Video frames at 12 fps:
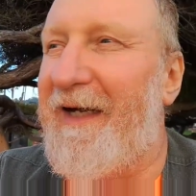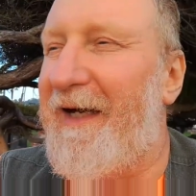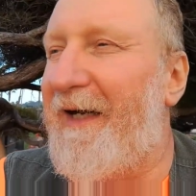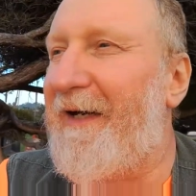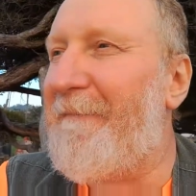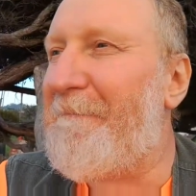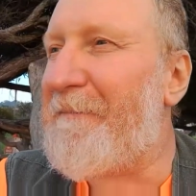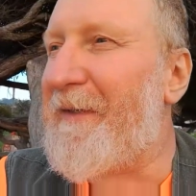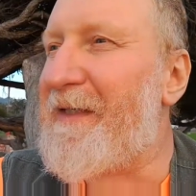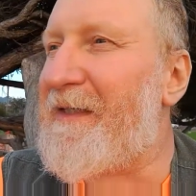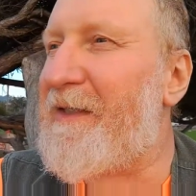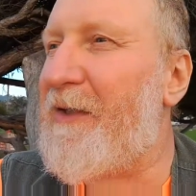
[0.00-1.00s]
Um,
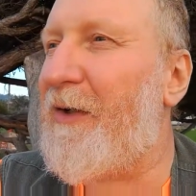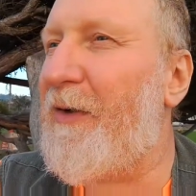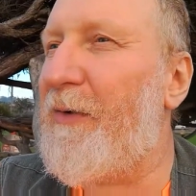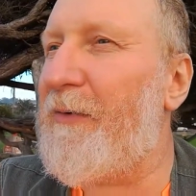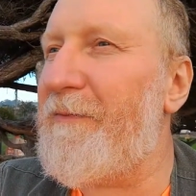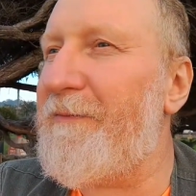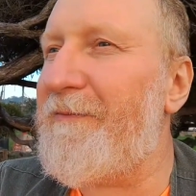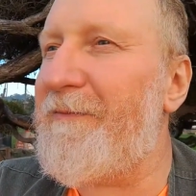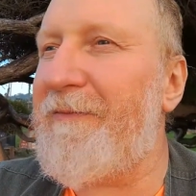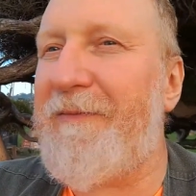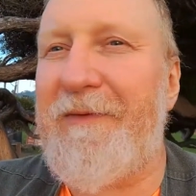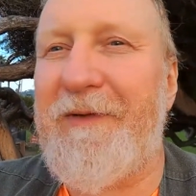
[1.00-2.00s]
so
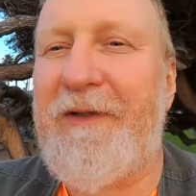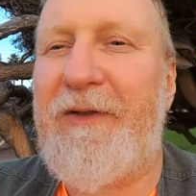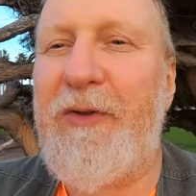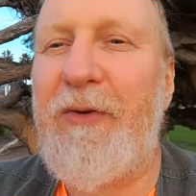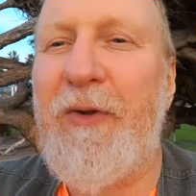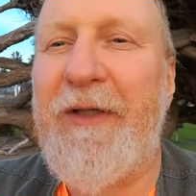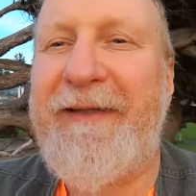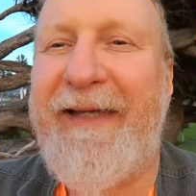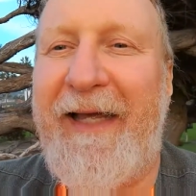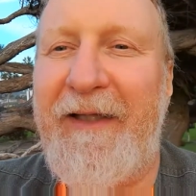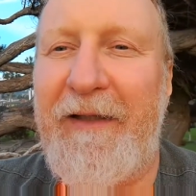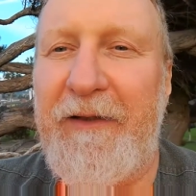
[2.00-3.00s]
the two
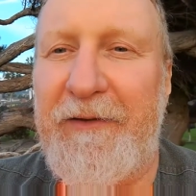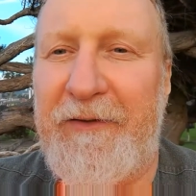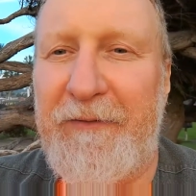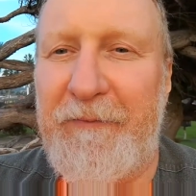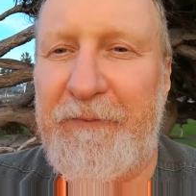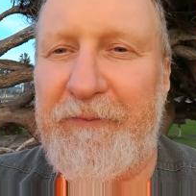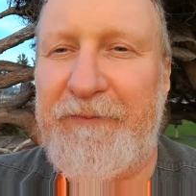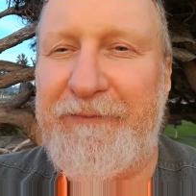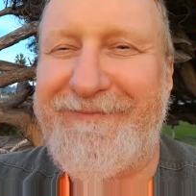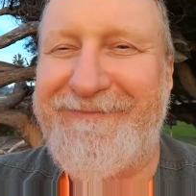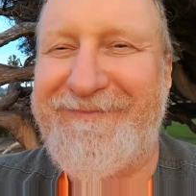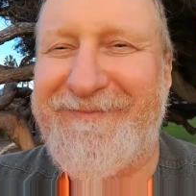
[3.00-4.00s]
entangled
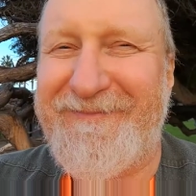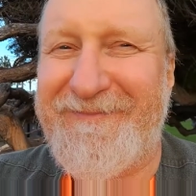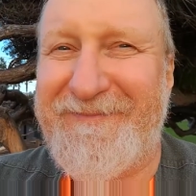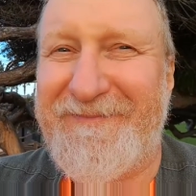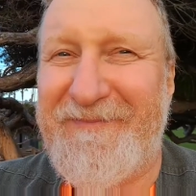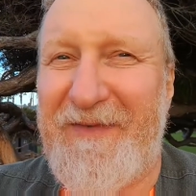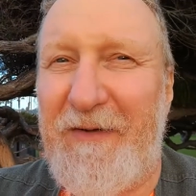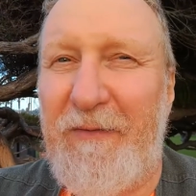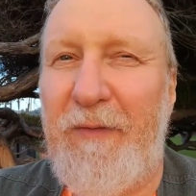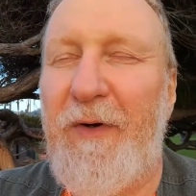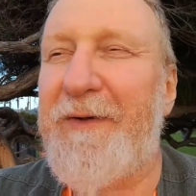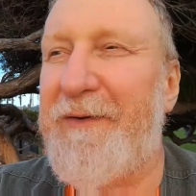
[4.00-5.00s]

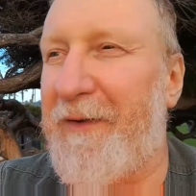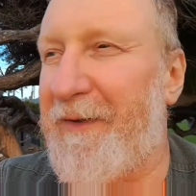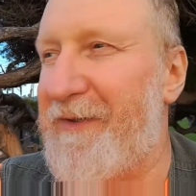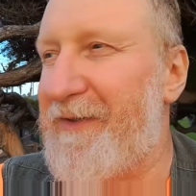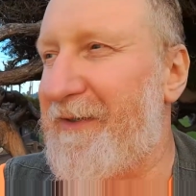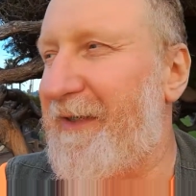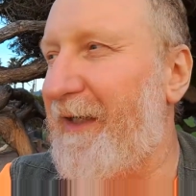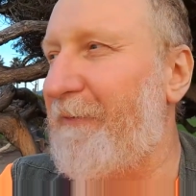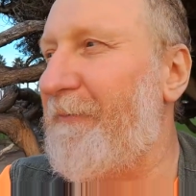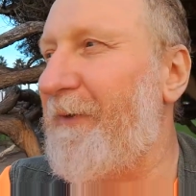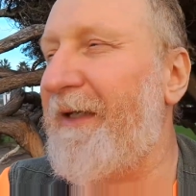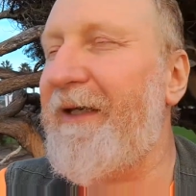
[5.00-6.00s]
photons
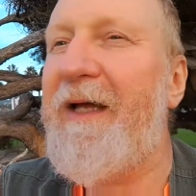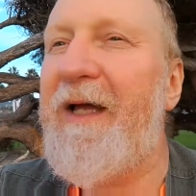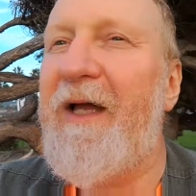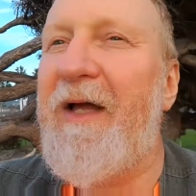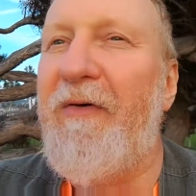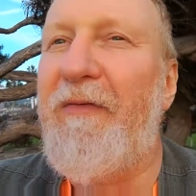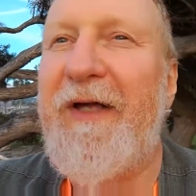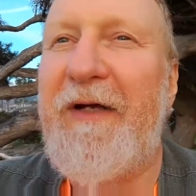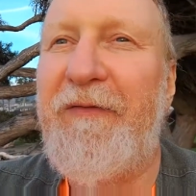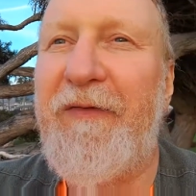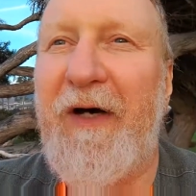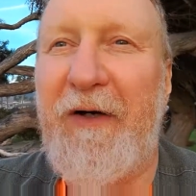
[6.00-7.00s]
can be
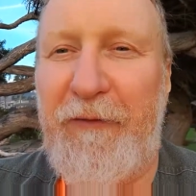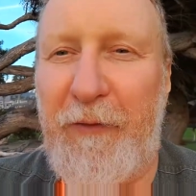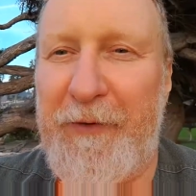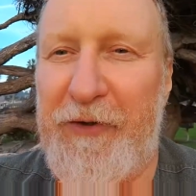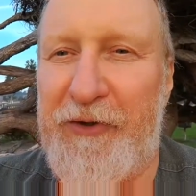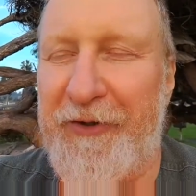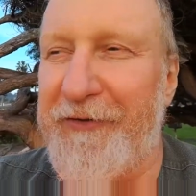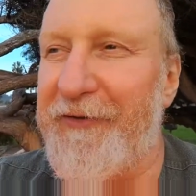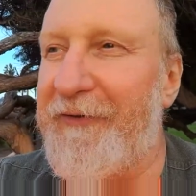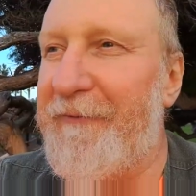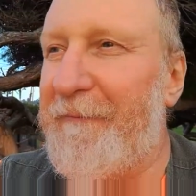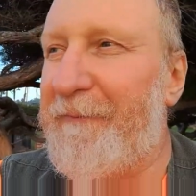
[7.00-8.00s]
very far from each
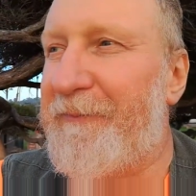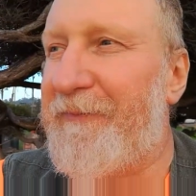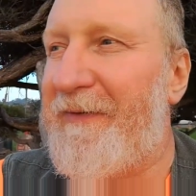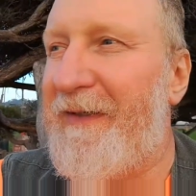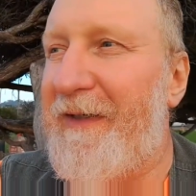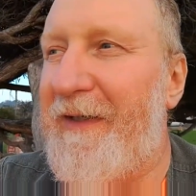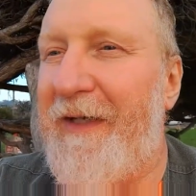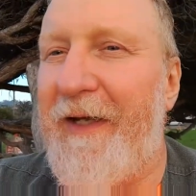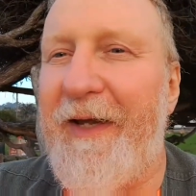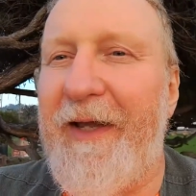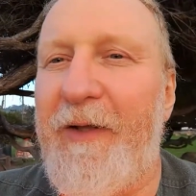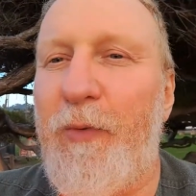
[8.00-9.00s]
other
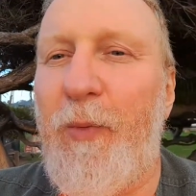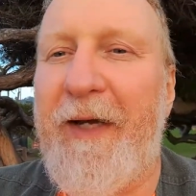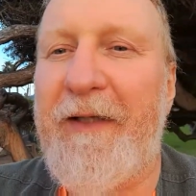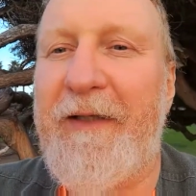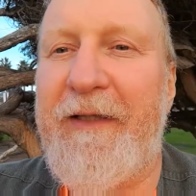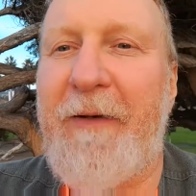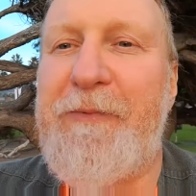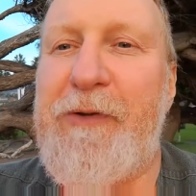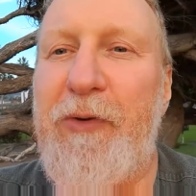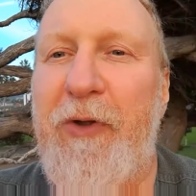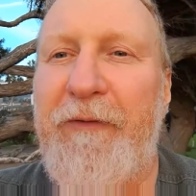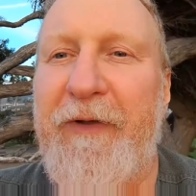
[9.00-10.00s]
and when an
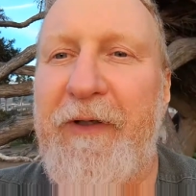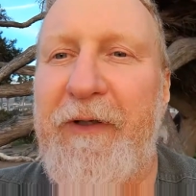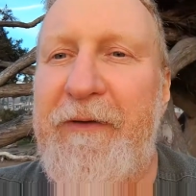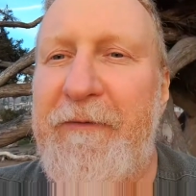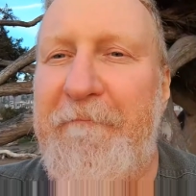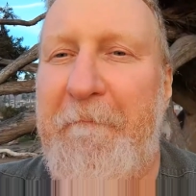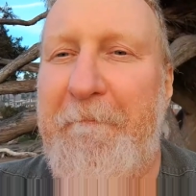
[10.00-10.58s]
observer